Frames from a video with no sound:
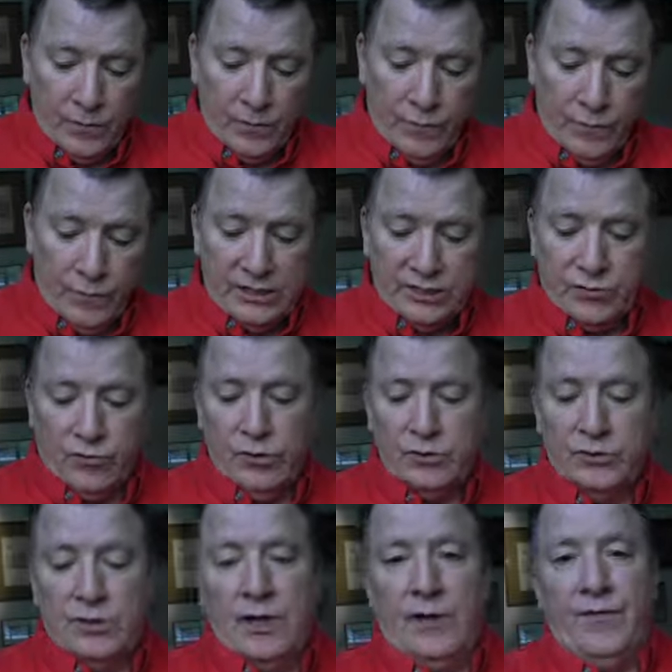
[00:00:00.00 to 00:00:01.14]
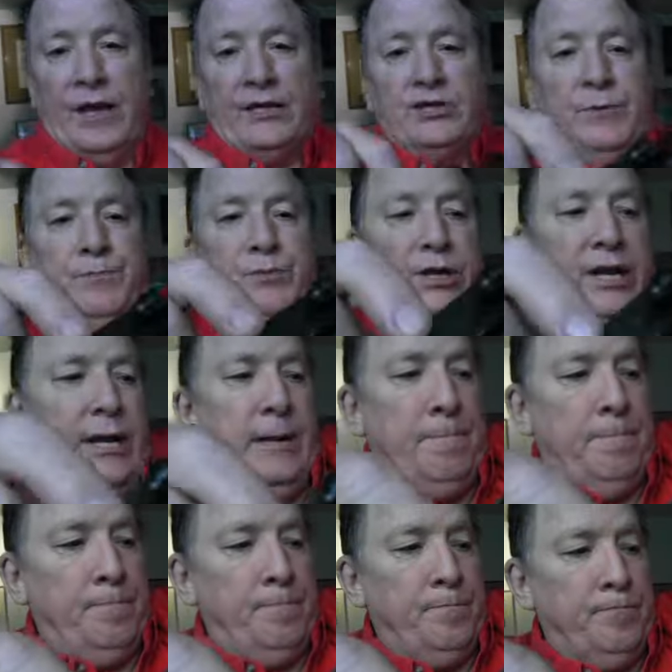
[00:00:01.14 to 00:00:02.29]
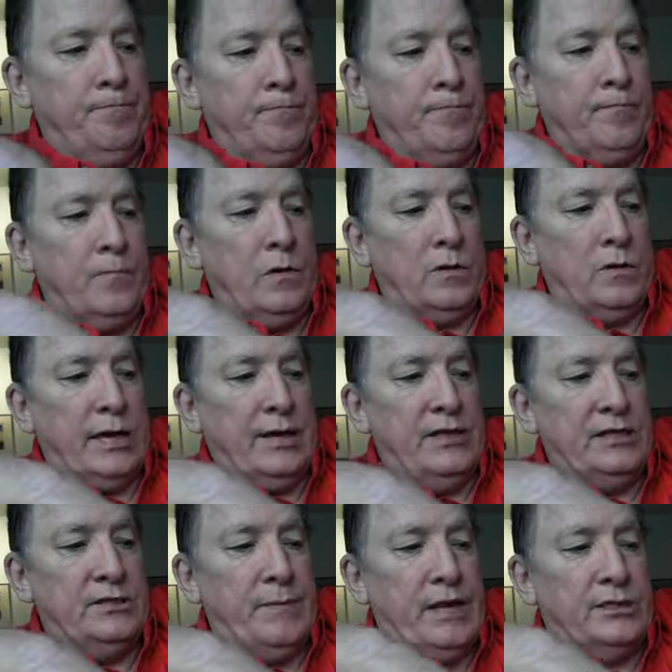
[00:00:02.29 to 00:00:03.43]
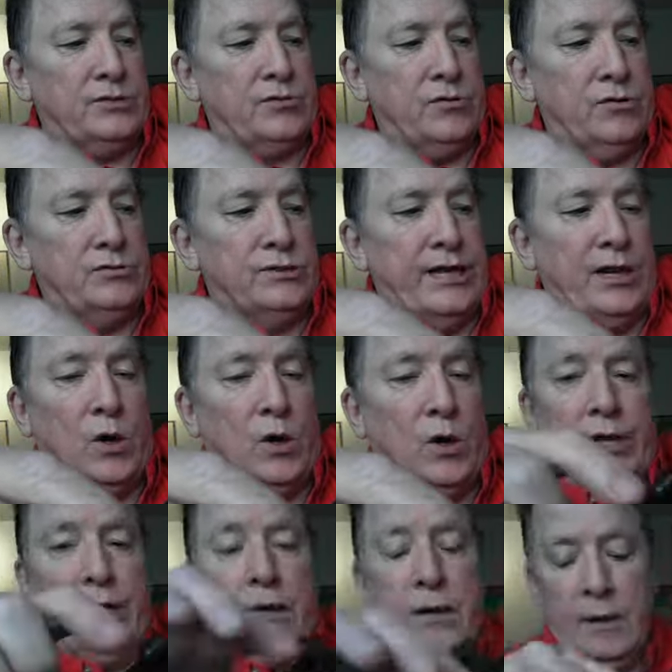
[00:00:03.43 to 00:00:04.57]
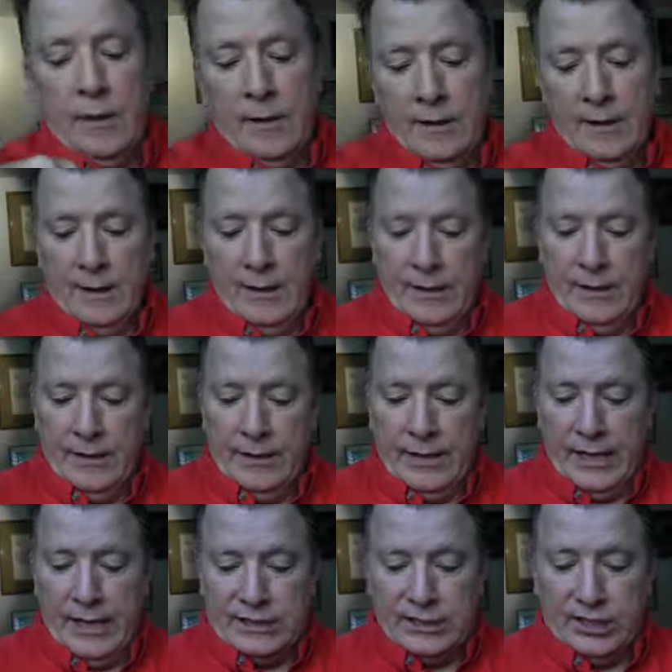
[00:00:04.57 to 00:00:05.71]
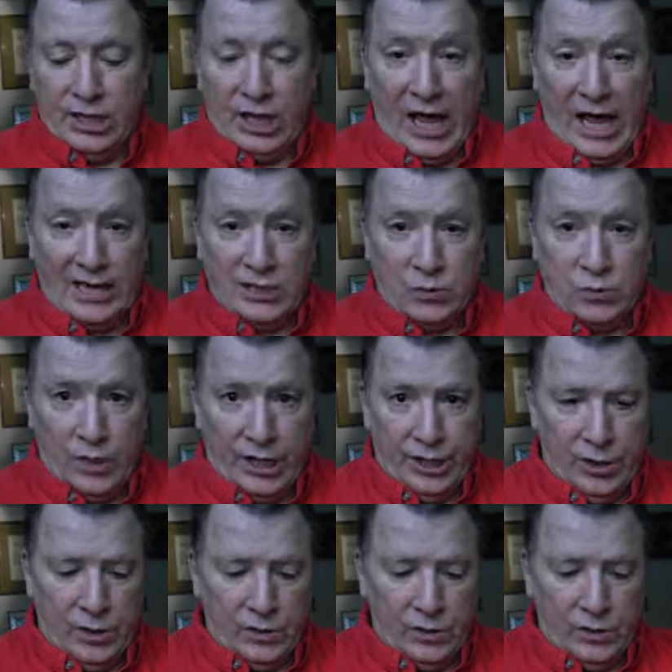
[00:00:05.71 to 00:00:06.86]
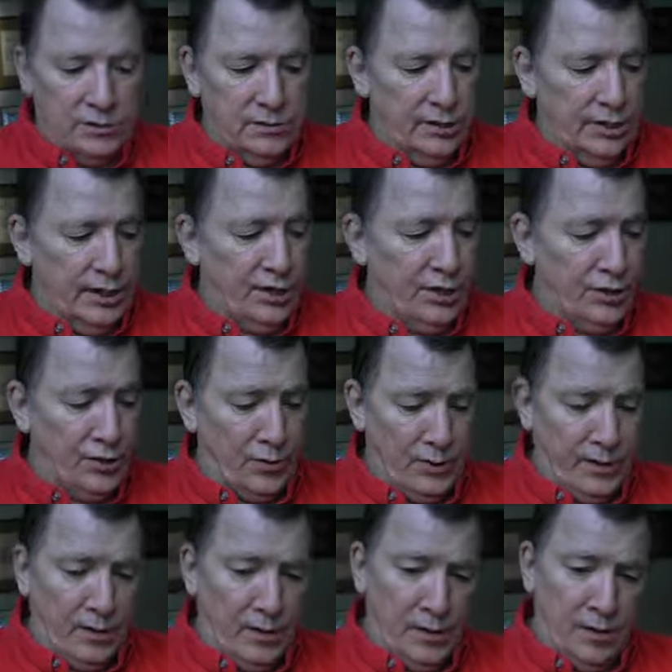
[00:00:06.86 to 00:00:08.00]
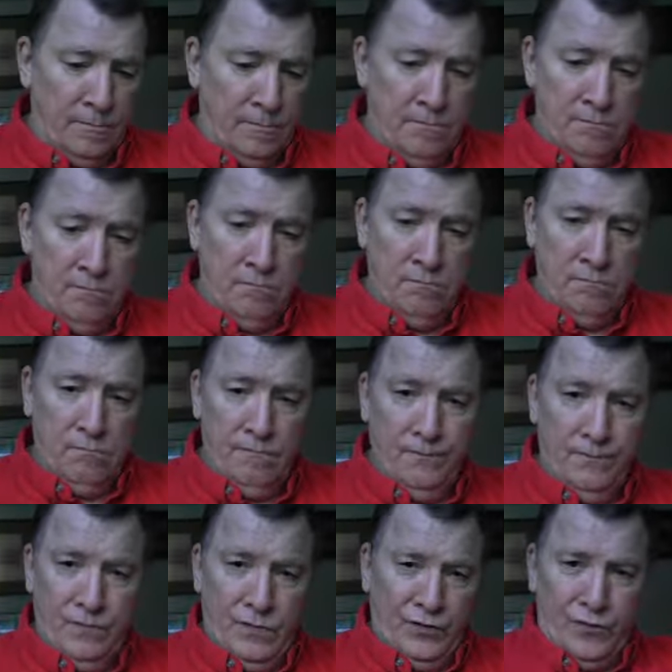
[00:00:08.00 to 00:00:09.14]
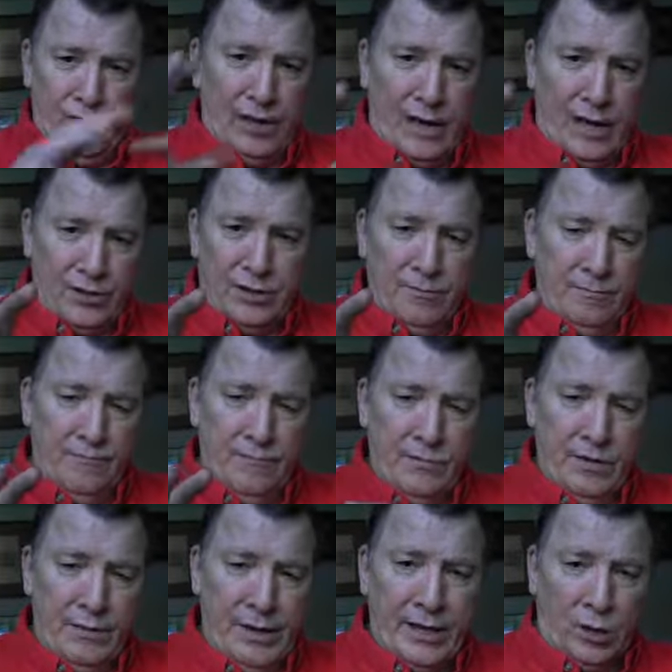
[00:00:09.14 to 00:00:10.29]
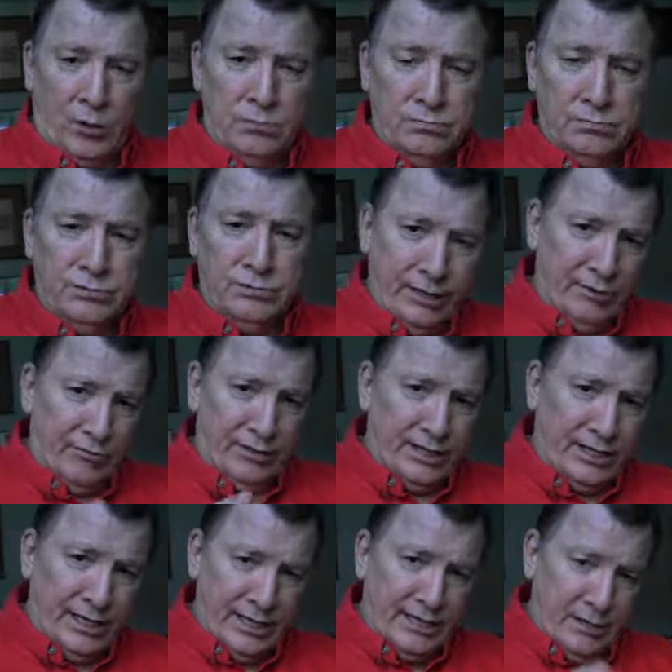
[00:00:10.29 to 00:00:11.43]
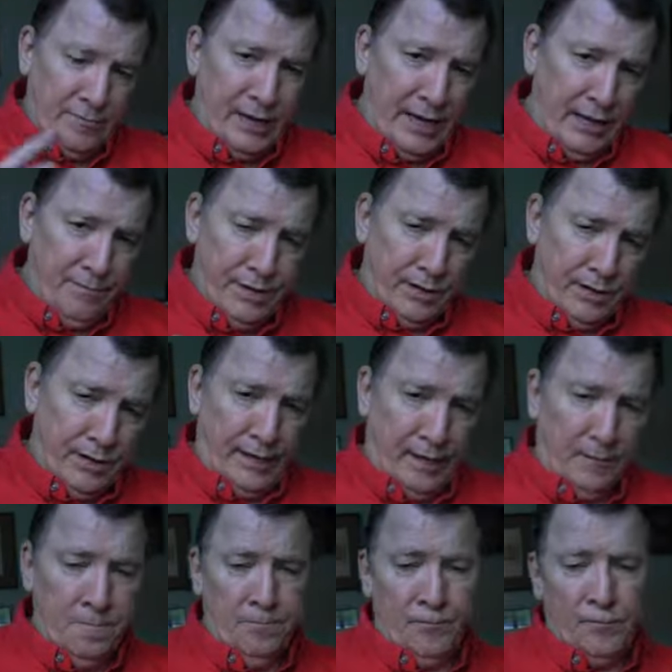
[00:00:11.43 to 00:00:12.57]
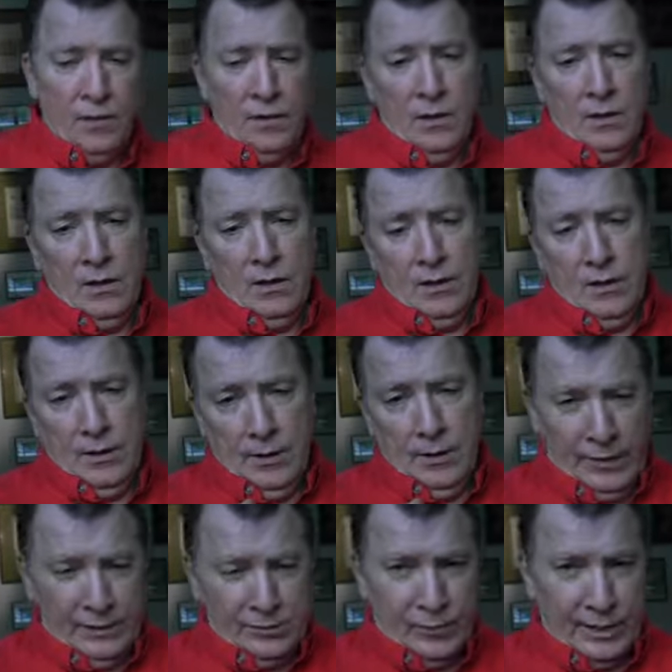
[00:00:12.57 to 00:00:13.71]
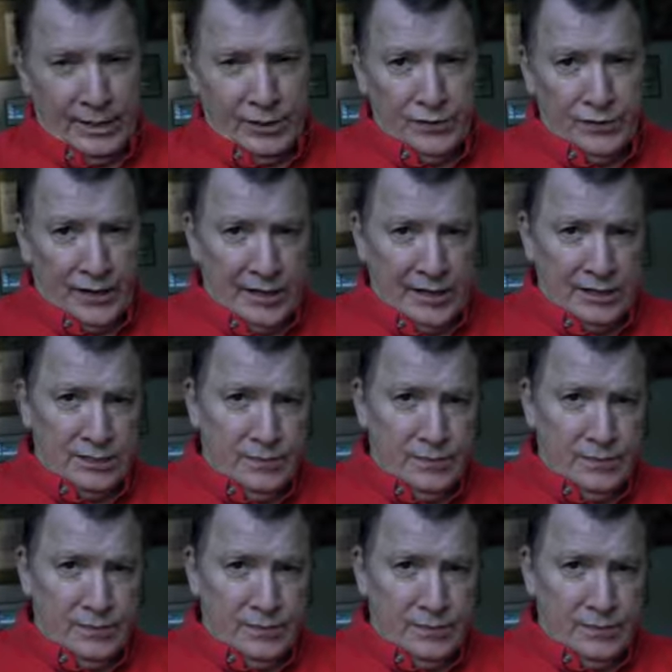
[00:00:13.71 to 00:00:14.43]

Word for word: for these screws that you put in. Okay, these main screws that hold it. That's the last one I use. The other 3 are to drill out the metal. Get the main metal out. The reason why I do that is